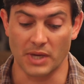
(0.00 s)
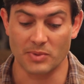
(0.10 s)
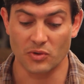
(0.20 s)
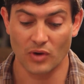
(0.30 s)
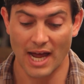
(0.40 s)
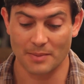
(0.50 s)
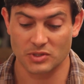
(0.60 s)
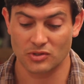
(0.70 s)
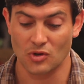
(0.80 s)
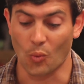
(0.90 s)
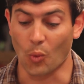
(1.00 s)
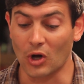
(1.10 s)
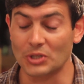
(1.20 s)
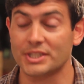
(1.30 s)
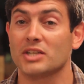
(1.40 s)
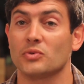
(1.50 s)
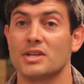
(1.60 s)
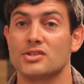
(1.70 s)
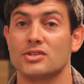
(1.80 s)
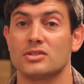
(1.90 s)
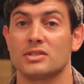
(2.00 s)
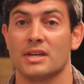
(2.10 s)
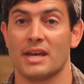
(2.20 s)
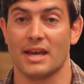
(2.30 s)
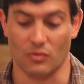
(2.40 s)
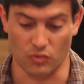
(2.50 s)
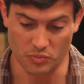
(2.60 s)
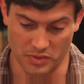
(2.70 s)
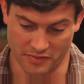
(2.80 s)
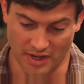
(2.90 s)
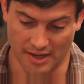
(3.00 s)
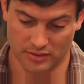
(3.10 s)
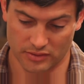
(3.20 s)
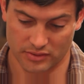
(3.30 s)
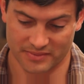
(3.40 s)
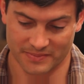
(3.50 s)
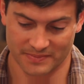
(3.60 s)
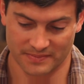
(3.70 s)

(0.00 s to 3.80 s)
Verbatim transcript: baby wraps, wall decorations, and room dividers.